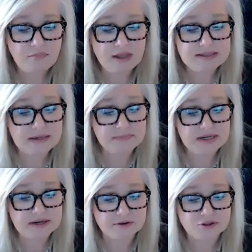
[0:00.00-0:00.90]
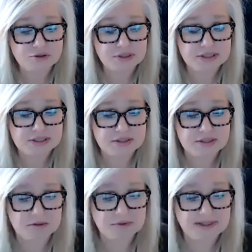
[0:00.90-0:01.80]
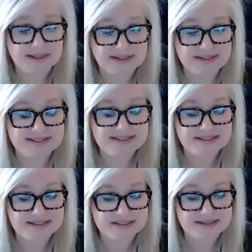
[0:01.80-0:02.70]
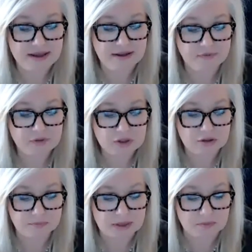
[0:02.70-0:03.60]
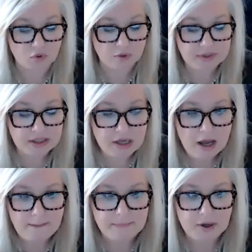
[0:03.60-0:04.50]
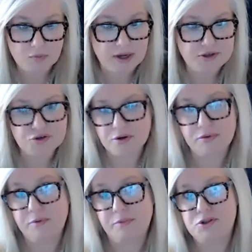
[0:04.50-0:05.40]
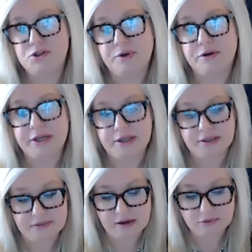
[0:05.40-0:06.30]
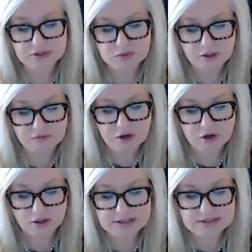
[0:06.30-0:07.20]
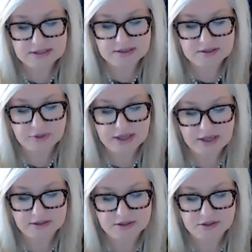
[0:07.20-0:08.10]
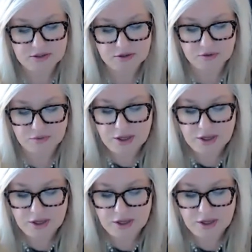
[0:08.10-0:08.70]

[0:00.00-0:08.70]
And something else you can do, and this is kind of a little bit morbid, but write your own obituary. That was one of the hardest things that we had to do,